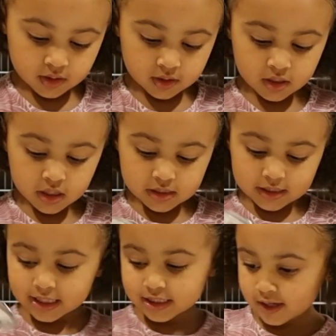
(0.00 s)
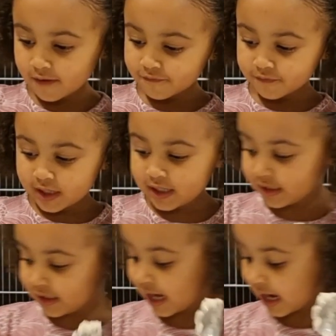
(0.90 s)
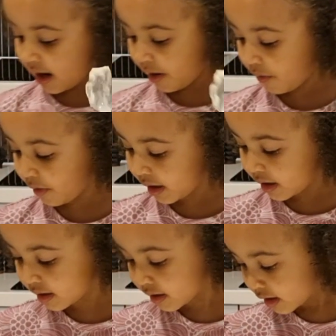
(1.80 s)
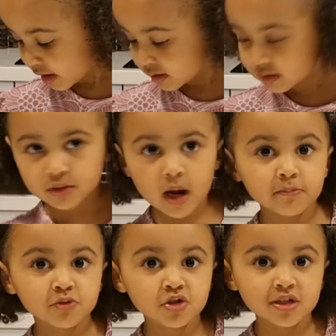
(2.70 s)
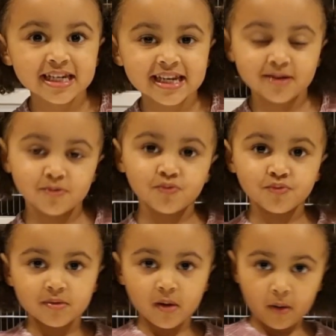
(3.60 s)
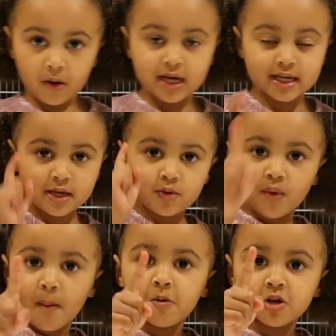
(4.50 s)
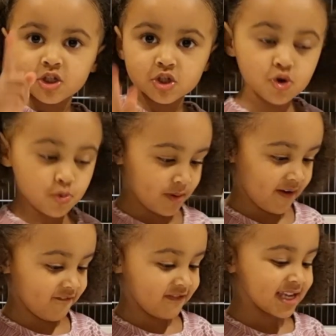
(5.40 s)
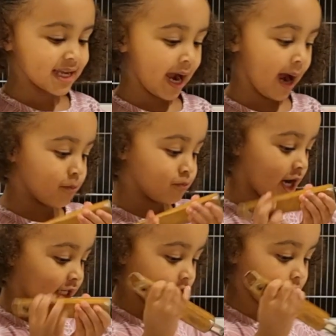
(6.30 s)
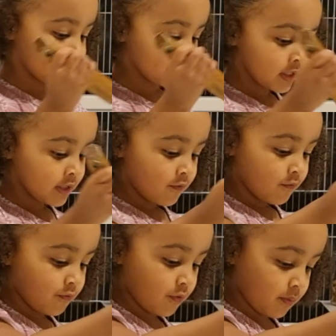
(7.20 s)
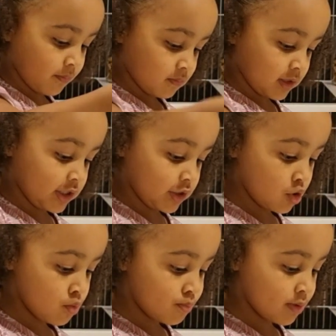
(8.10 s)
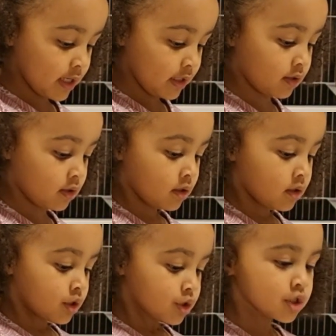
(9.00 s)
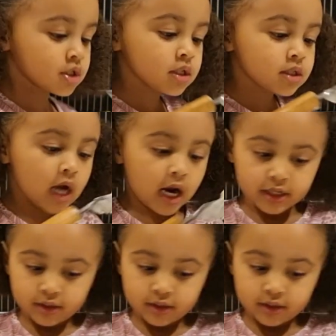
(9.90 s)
Yeah, that's enough. And now I'm just gonna get one more scoop. I think I'm ready. Scoop it. Just a tiny